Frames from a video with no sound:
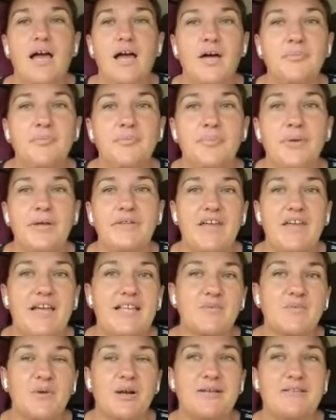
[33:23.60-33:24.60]
But
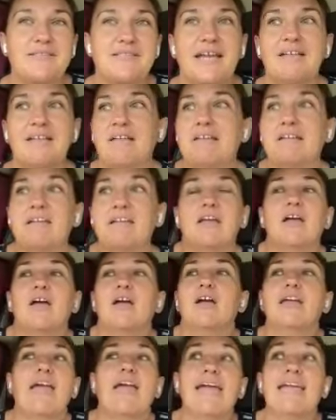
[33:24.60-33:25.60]
that's where I say, like,
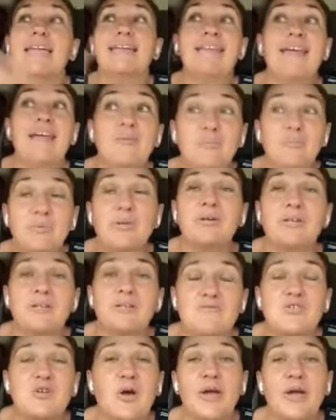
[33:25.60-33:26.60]
okay, in that period
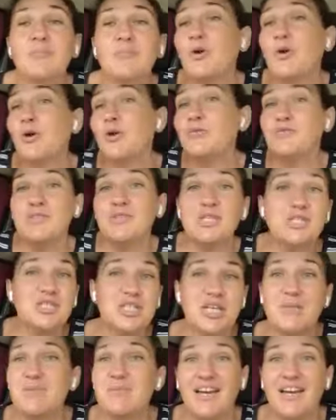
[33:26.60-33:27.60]
of time, go for the
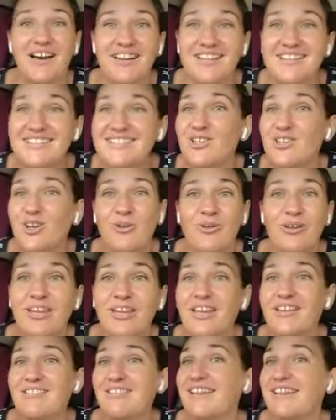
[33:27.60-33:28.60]
cheap cut. Go and
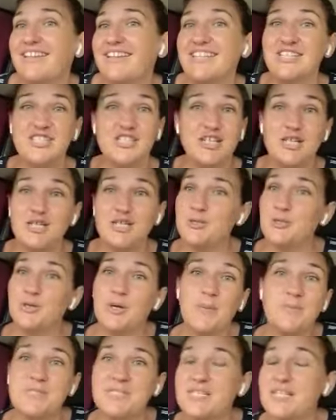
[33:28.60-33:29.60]
get, like, your chicken
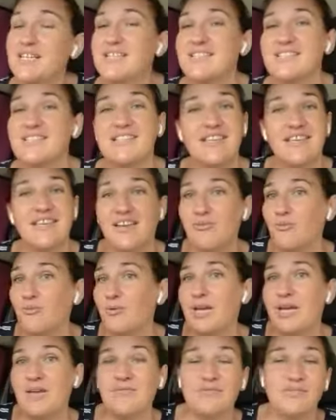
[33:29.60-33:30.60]
drumsticks and get
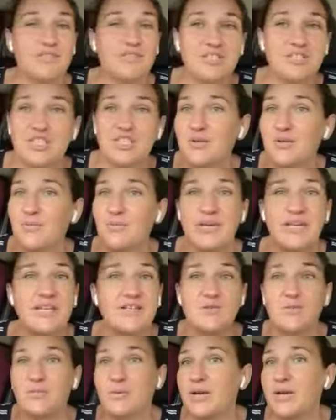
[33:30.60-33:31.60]
whatever, your chicken
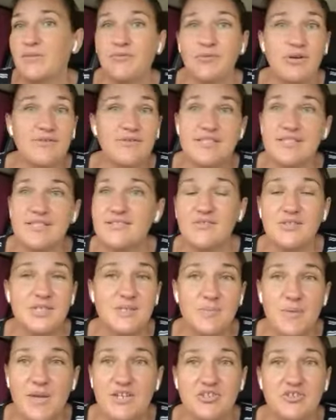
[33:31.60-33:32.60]
wings or whatever else is on
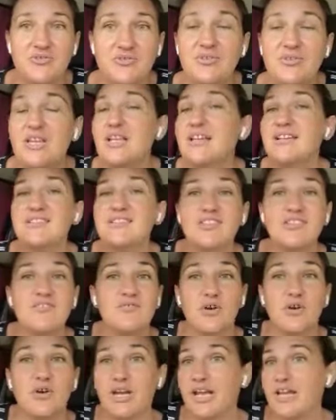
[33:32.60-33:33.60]
special. So
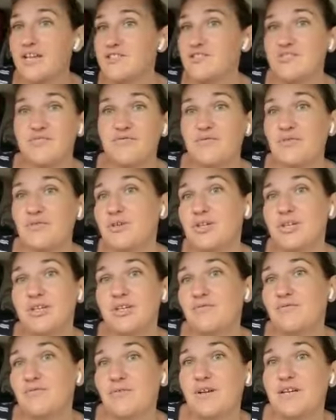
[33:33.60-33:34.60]
you've got extra food in
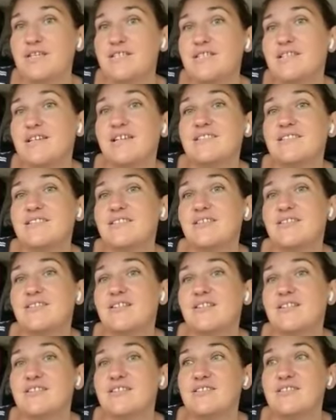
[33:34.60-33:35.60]
your freezer so
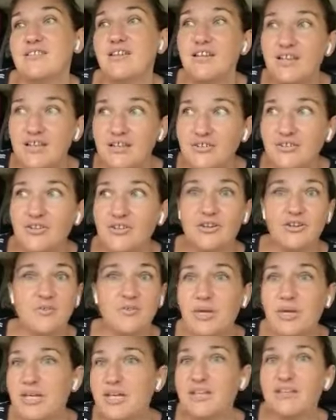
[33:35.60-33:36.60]
that it's, you know,
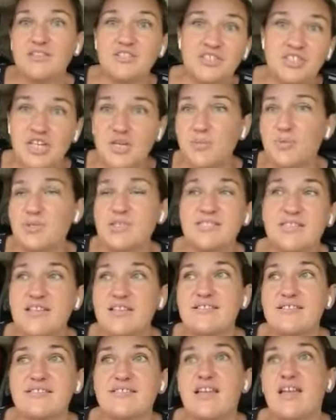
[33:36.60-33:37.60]
you're picking the cheapest
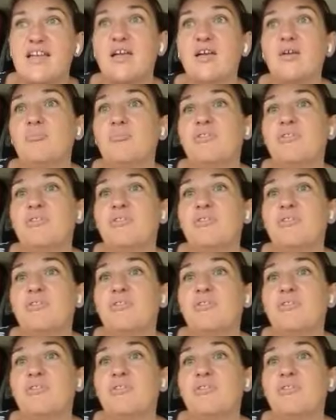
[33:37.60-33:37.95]
things there.